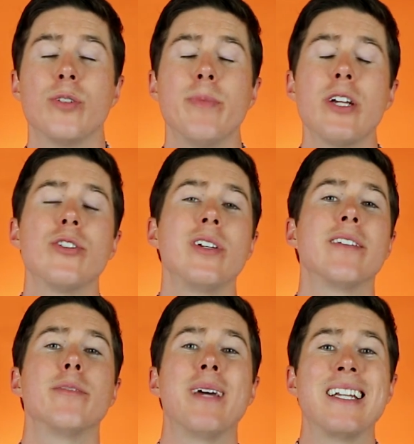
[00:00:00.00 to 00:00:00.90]
so make sure you
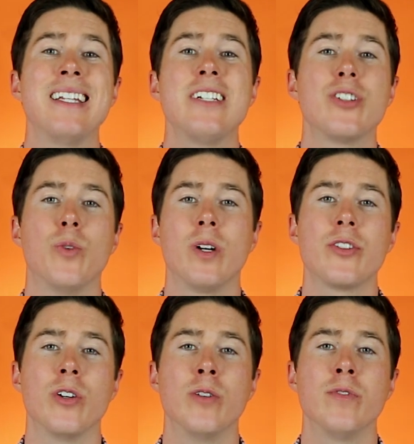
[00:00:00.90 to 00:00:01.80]
give them at least a
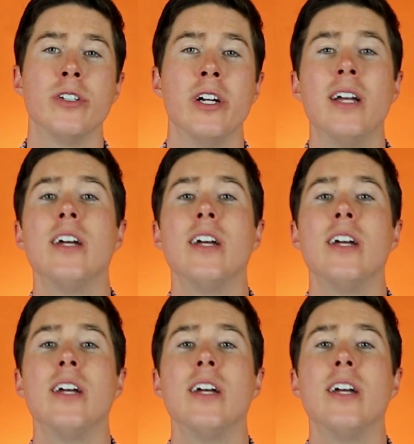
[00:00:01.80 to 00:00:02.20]
once over,